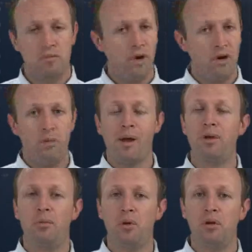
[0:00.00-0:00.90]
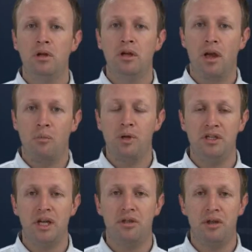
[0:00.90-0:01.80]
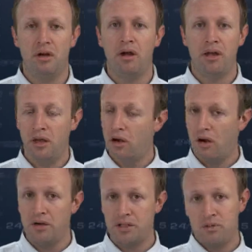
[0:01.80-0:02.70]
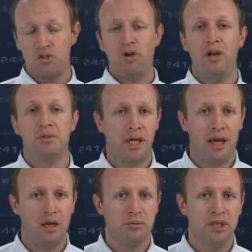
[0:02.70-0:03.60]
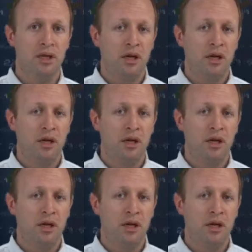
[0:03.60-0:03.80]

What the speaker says: very reputable companies out there, and there are some straight up scams.